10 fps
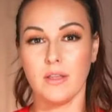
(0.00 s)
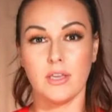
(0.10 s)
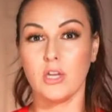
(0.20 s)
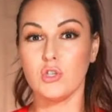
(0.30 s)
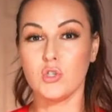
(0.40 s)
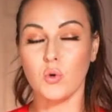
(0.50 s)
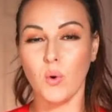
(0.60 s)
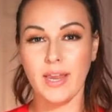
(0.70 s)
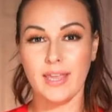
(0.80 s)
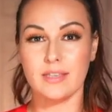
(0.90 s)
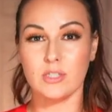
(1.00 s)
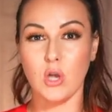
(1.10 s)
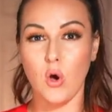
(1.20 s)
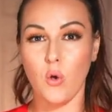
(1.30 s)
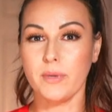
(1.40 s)
enjoying this
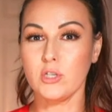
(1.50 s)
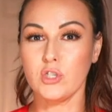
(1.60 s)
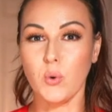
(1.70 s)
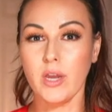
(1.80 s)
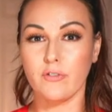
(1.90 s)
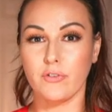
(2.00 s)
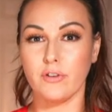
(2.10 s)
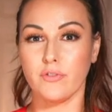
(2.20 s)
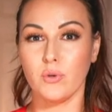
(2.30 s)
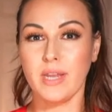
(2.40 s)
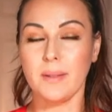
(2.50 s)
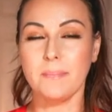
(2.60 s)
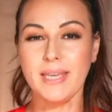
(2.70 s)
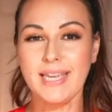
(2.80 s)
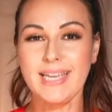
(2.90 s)
home, enjoying free food, and
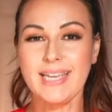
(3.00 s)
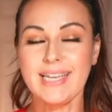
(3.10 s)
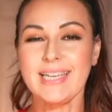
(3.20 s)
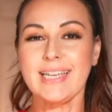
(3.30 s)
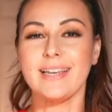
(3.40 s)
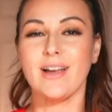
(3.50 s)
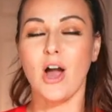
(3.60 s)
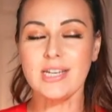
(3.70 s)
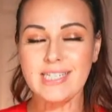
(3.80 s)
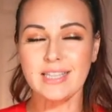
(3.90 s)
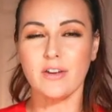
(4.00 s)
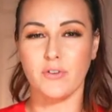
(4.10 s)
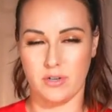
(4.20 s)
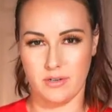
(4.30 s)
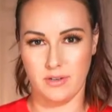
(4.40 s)
being undelivered,